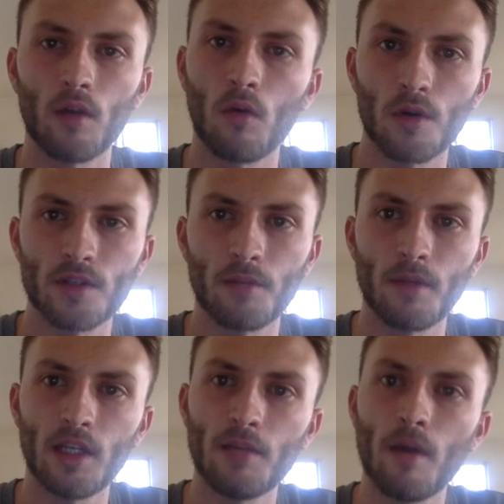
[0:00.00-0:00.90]
or send
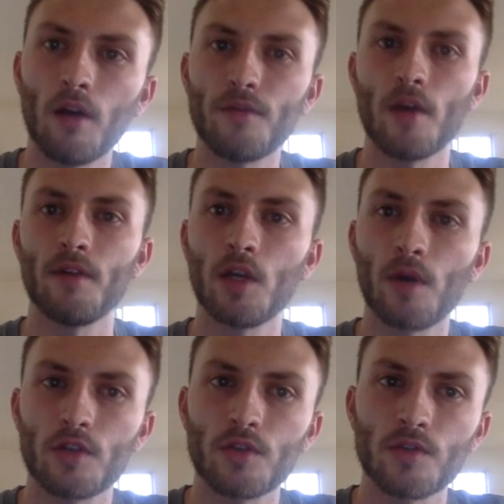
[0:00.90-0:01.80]
me an email if you have any
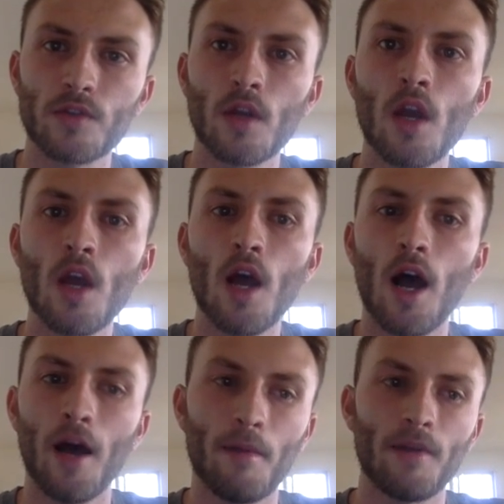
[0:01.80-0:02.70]
questions.
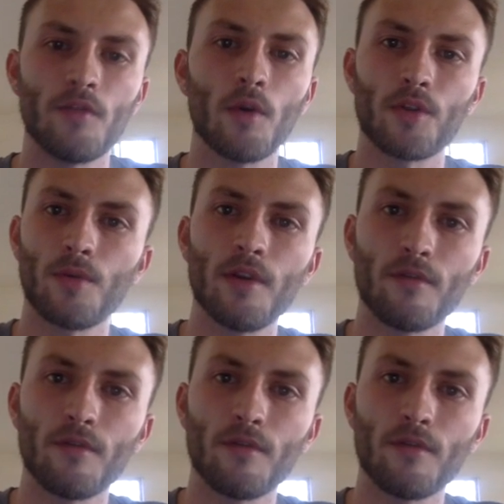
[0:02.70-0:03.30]
And if you want the written